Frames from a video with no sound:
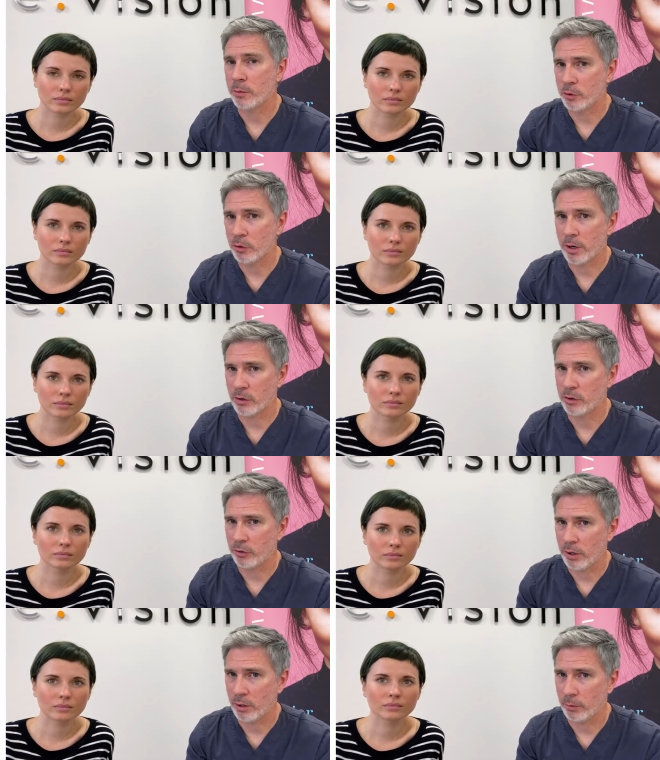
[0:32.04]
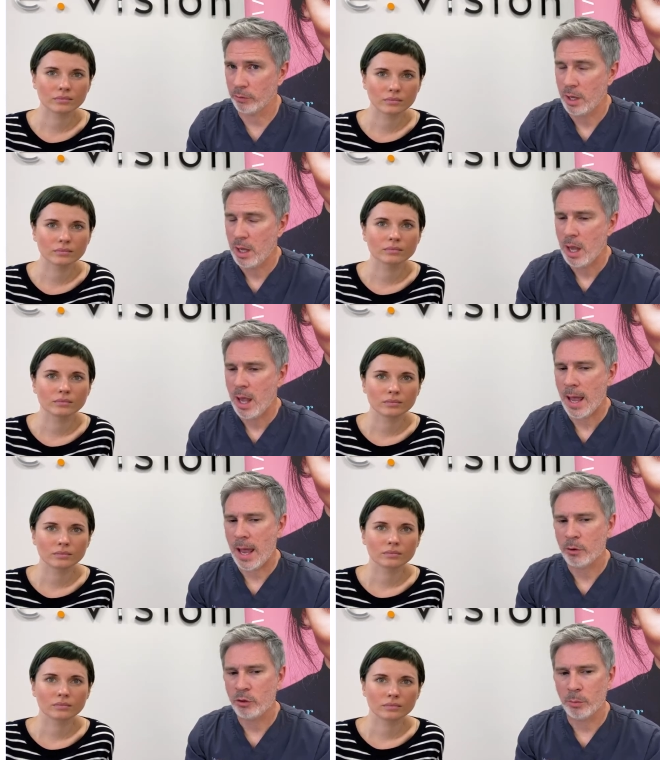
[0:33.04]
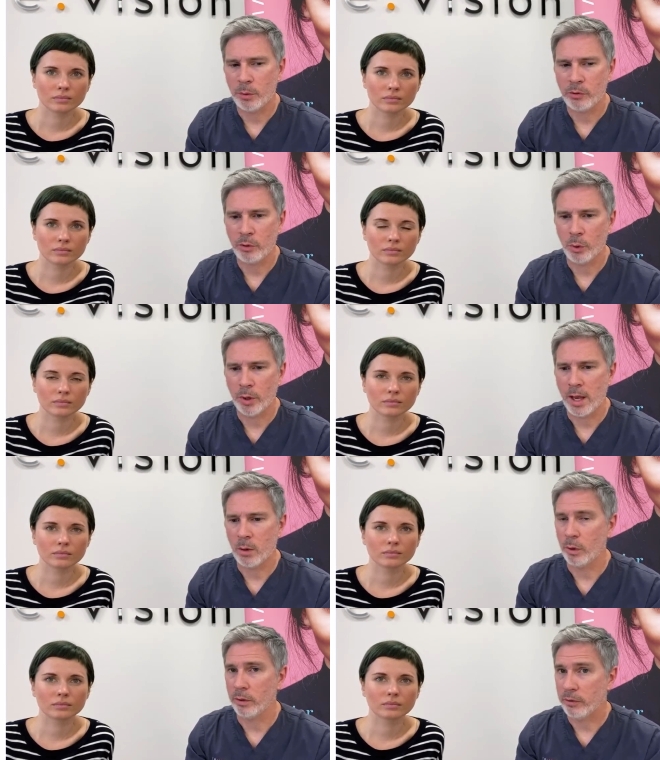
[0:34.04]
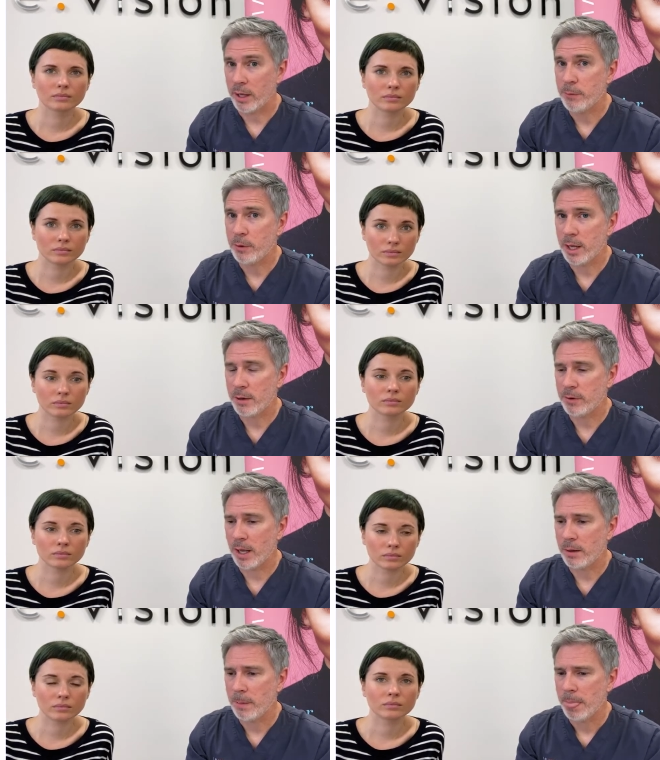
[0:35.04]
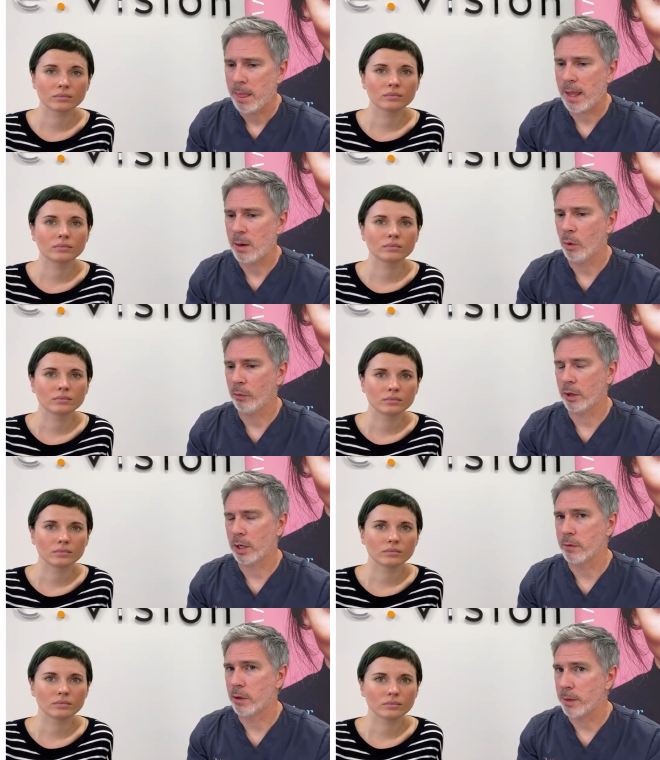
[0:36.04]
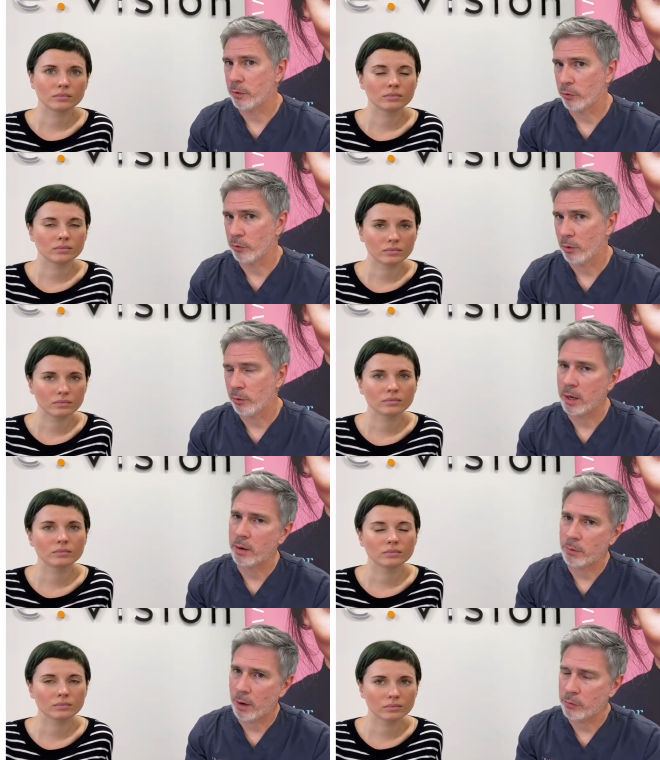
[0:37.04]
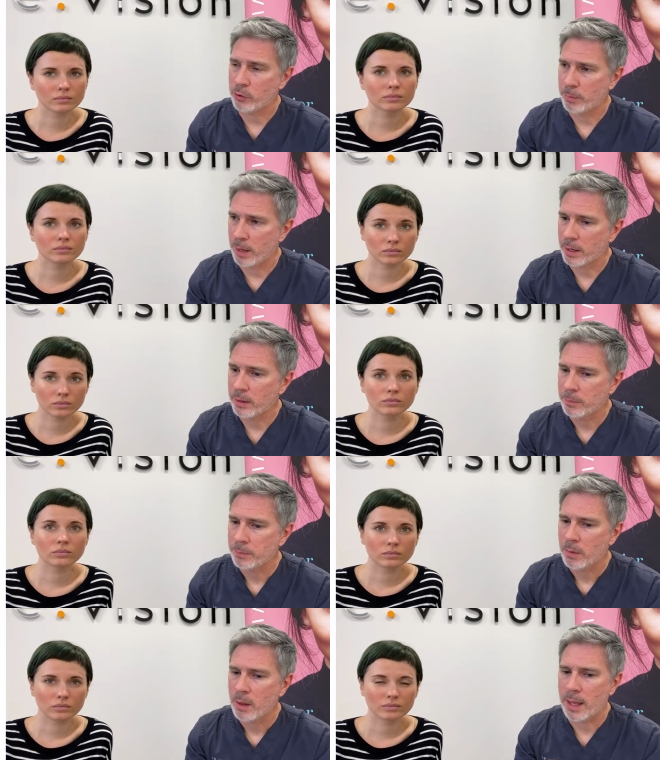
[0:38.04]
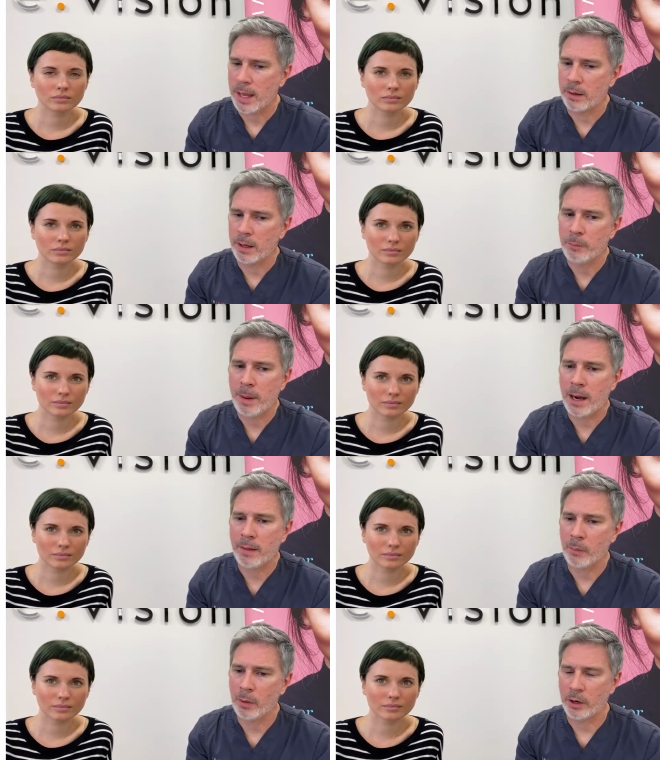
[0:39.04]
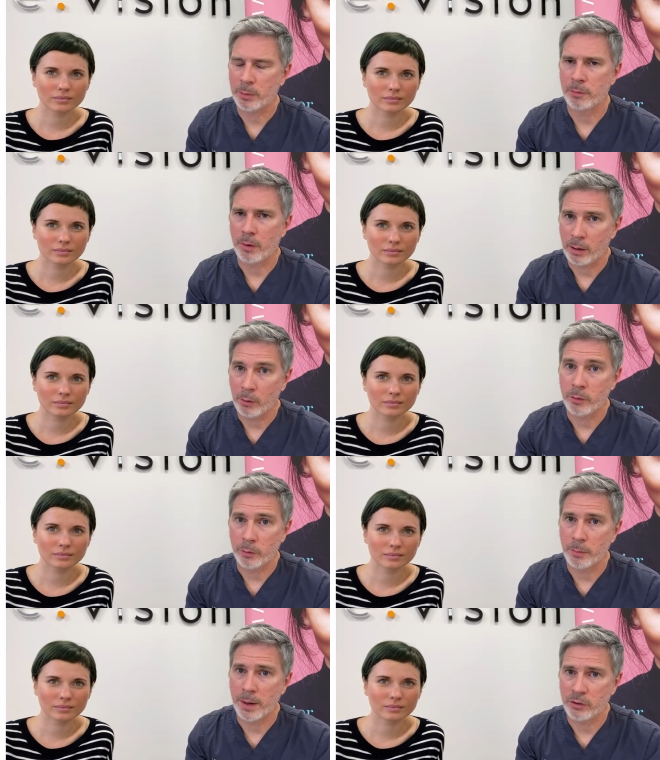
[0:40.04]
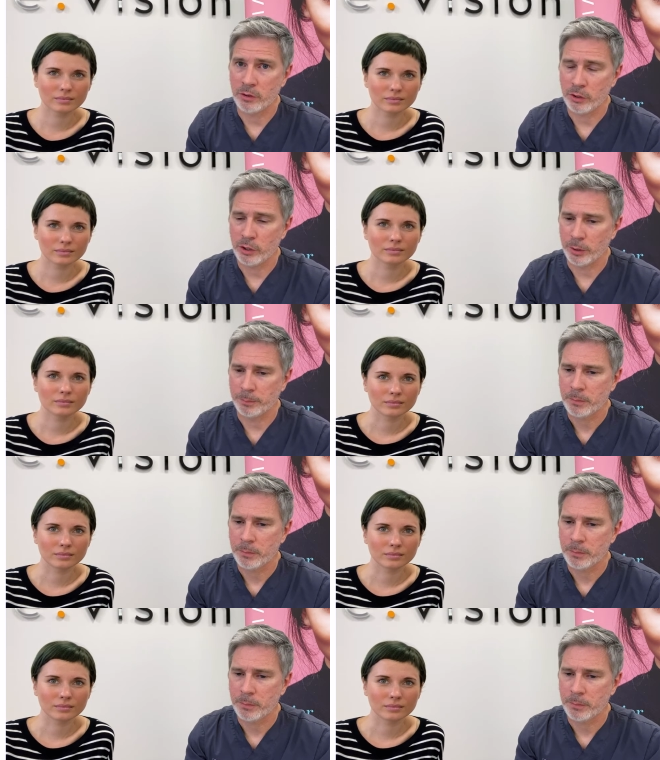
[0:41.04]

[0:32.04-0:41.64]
Speaker 1: your vision correction yourselves. Our job is to work out what's safe for you to have done and what's going to give you the best result and advise you about it. And as part of that, we like to provide lots of information to you.